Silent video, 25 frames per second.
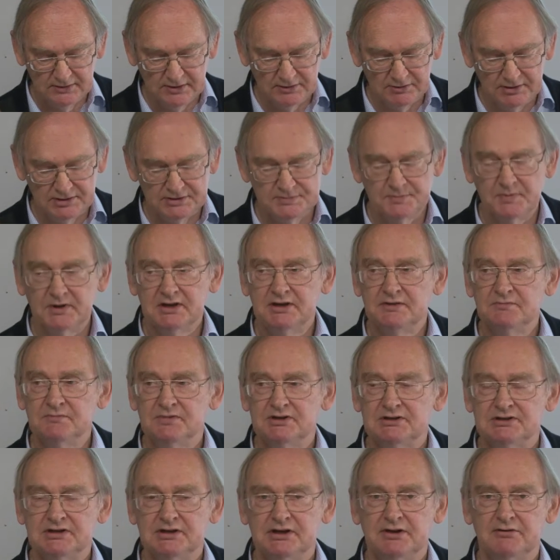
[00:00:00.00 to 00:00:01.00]
there is Bean
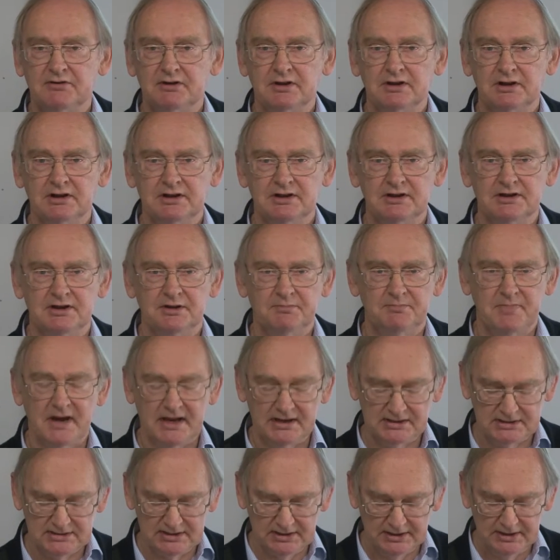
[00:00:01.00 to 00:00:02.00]
material in the
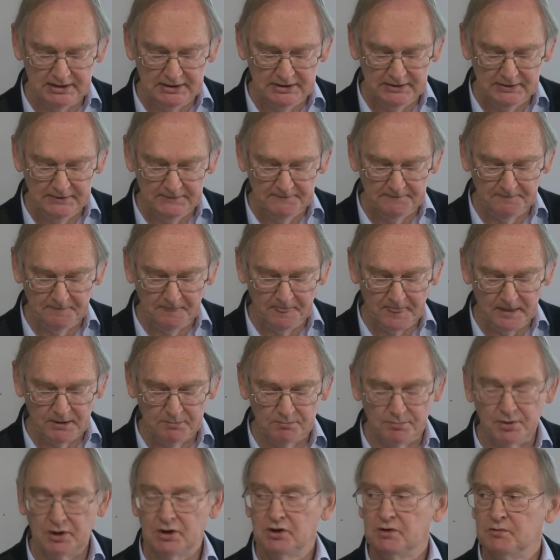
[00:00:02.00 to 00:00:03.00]
Bazley,
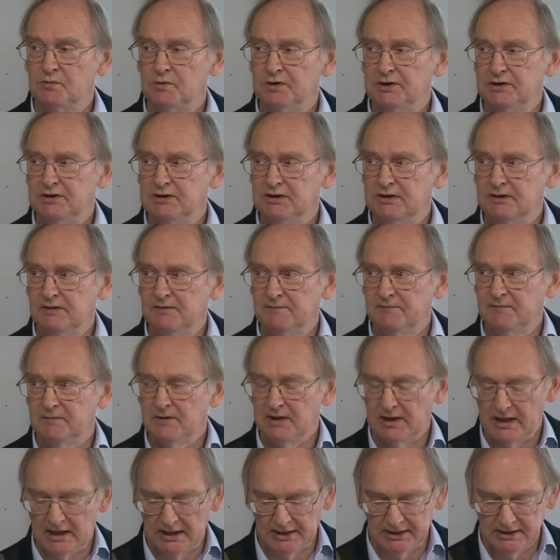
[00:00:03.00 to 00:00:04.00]
Birdwood,
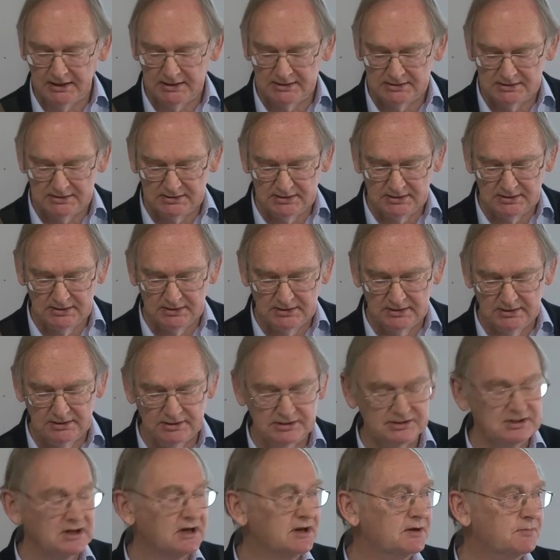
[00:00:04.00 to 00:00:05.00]
Elliot,
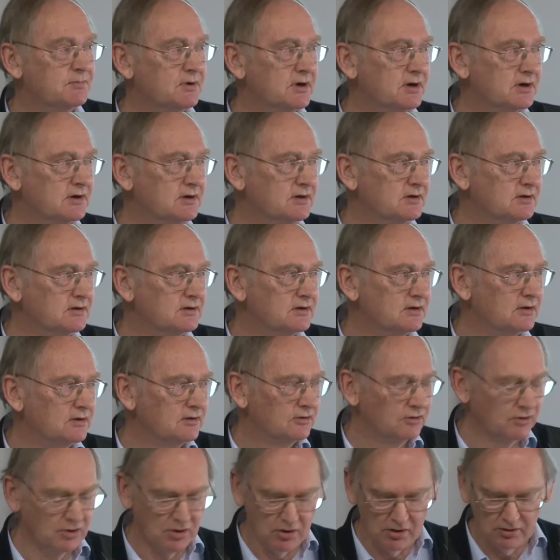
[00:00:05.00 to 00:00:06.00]
Gellibrand,
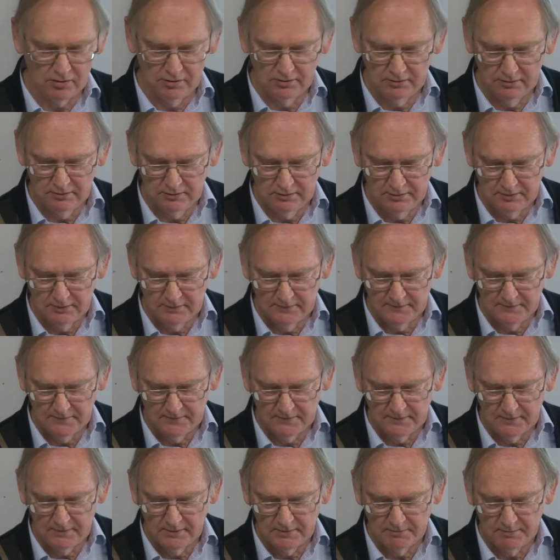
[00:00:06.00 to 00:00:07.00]
Long,
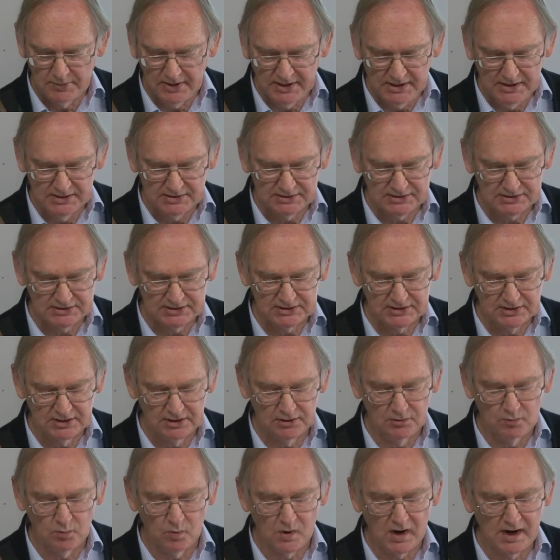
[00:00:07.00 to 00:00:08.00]
Pierce
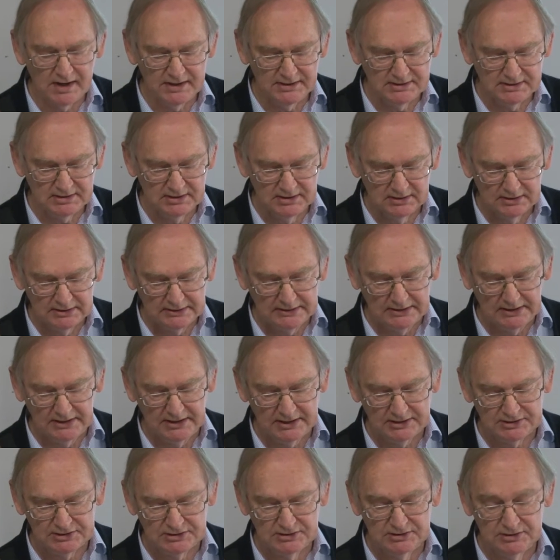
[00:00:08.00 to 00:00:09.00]
and White
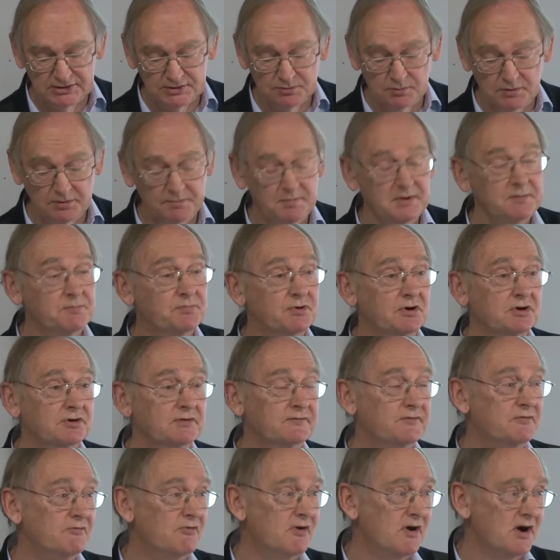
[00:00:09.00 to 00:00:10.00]
collections would be
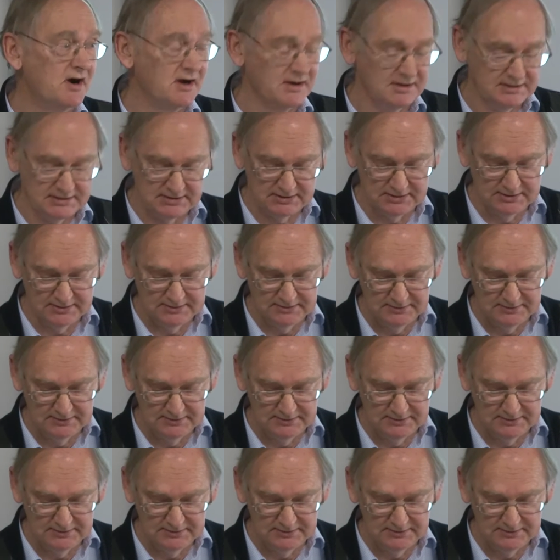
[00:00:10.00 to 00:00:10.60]
proved right